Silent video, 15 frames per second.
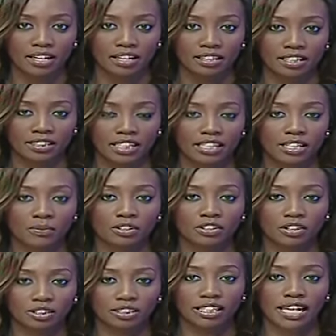They said they will
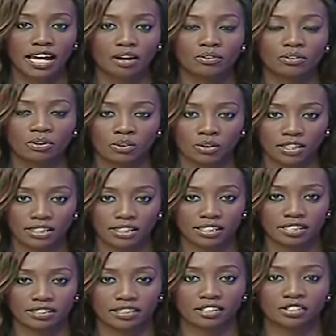not allow
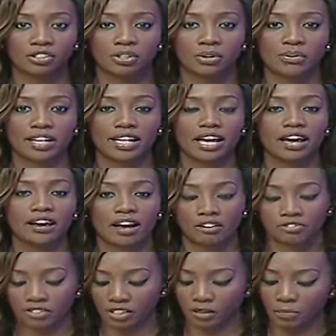lawlessness during and
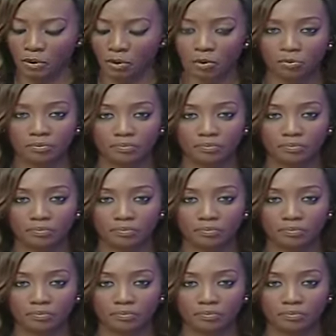after the poll.